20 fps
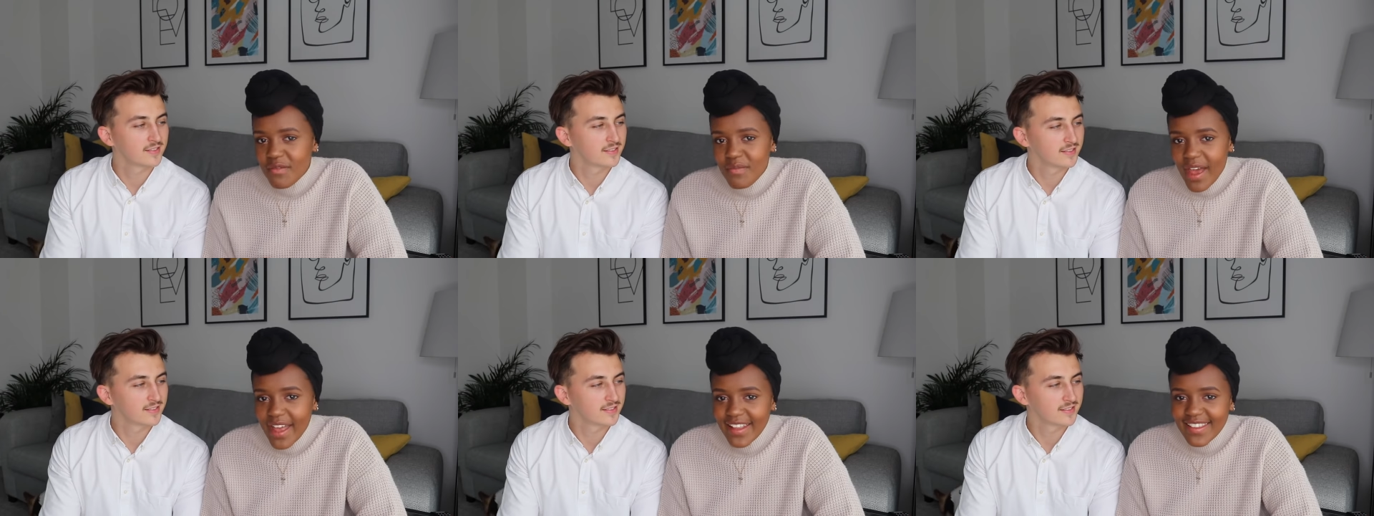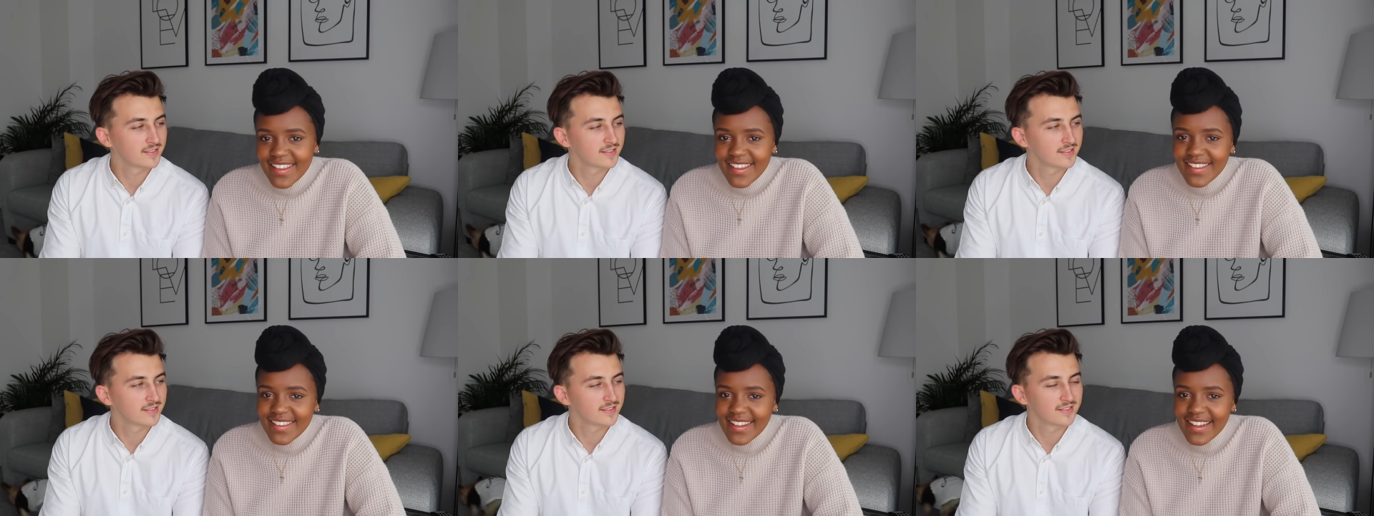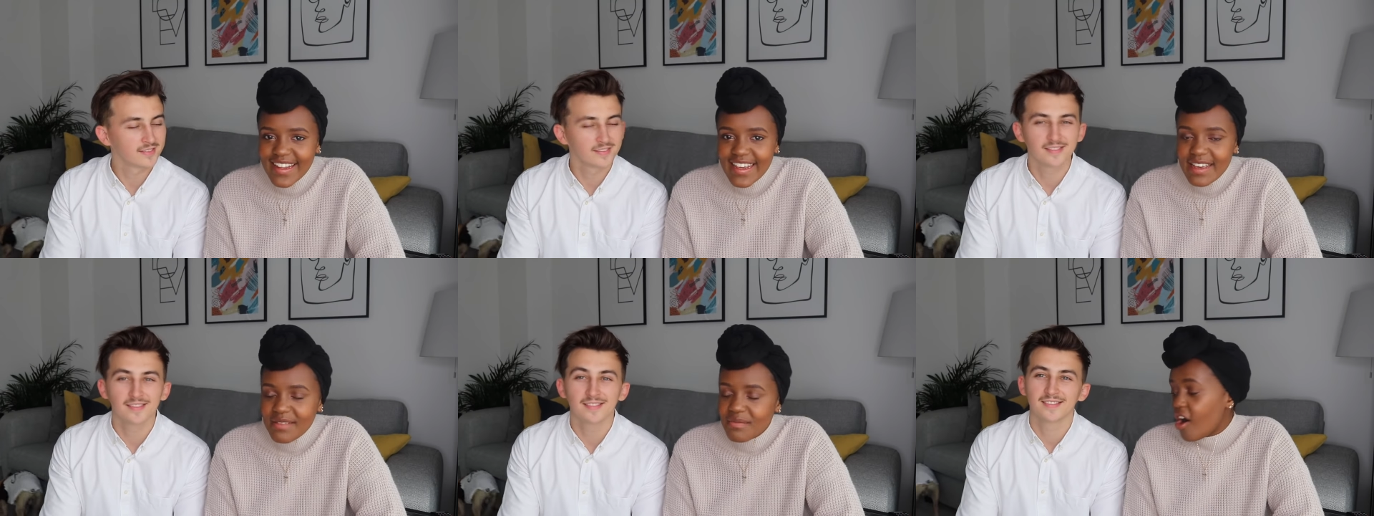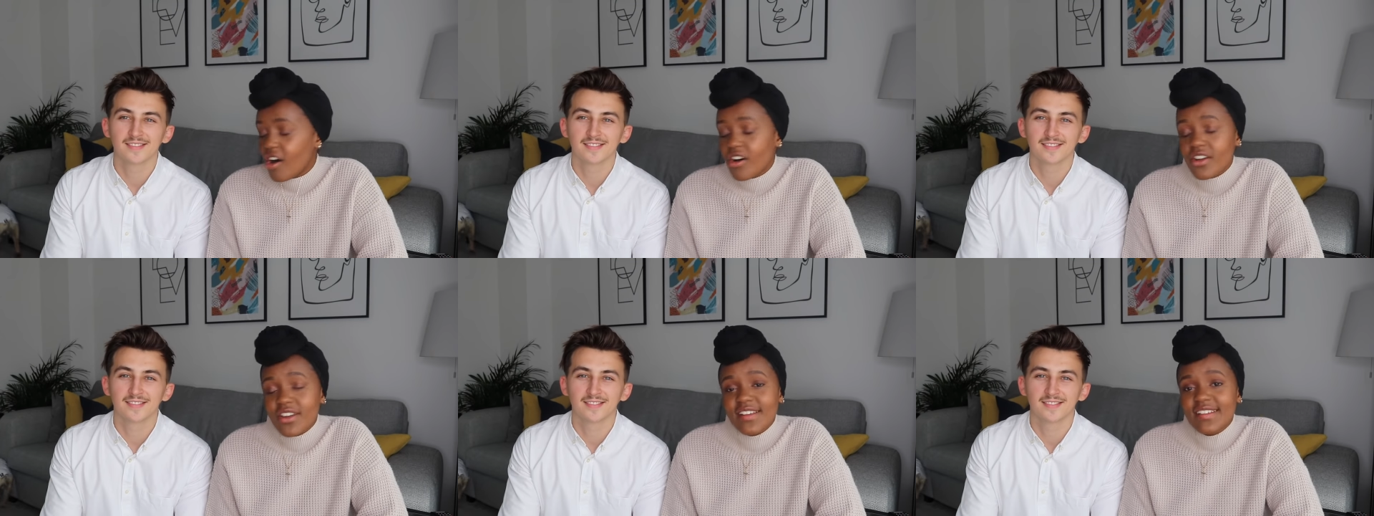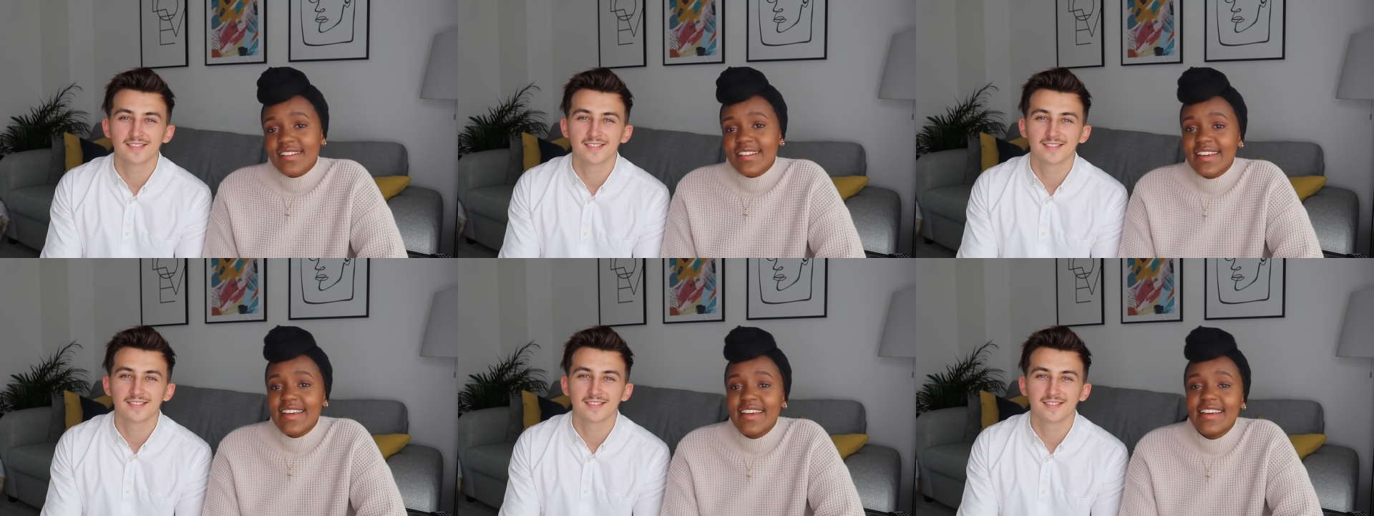Speaker 1: back to sleep.
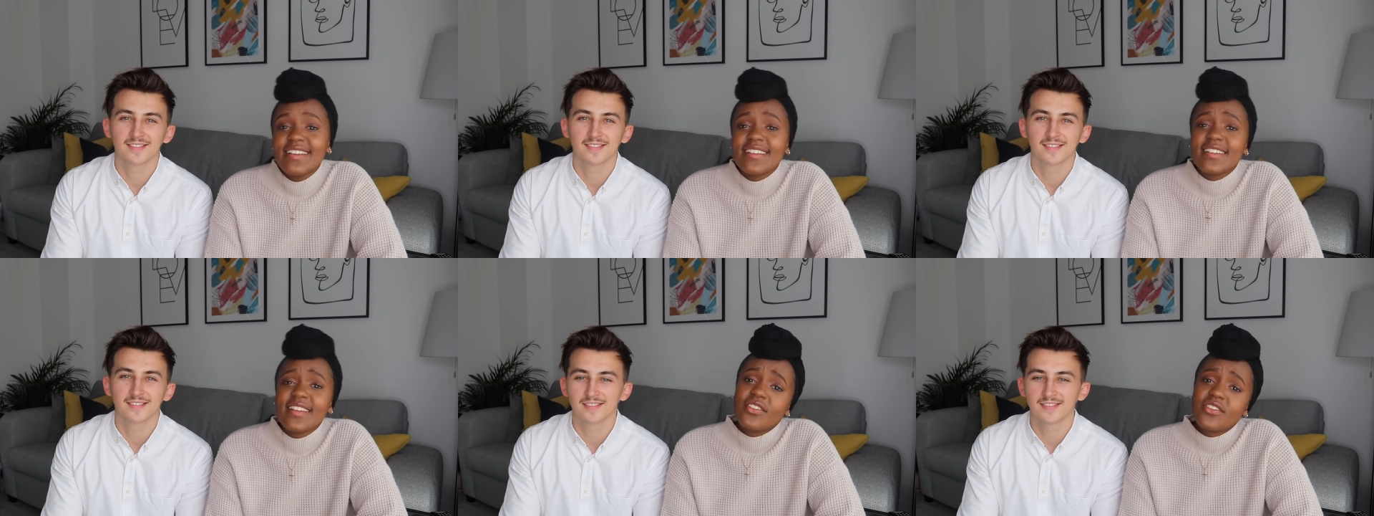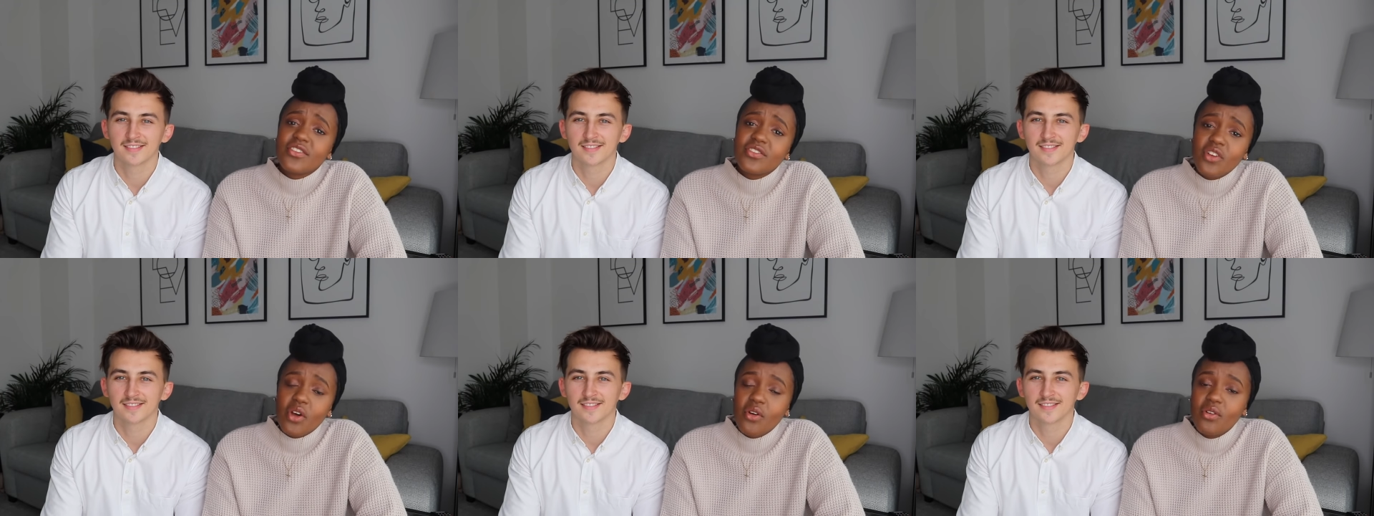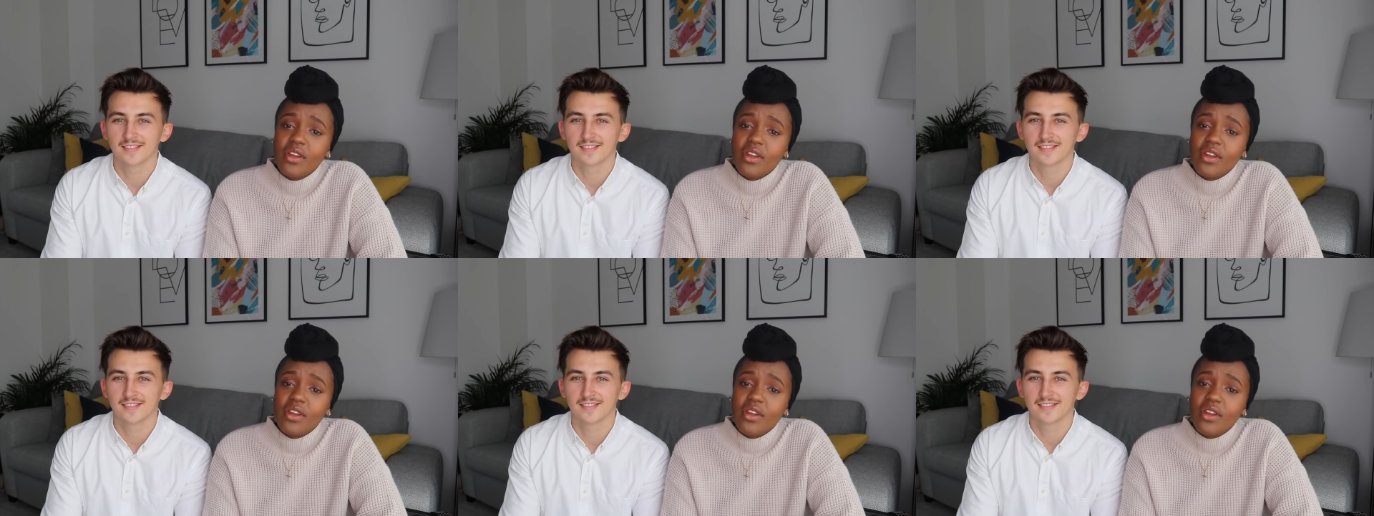Honestly, he's so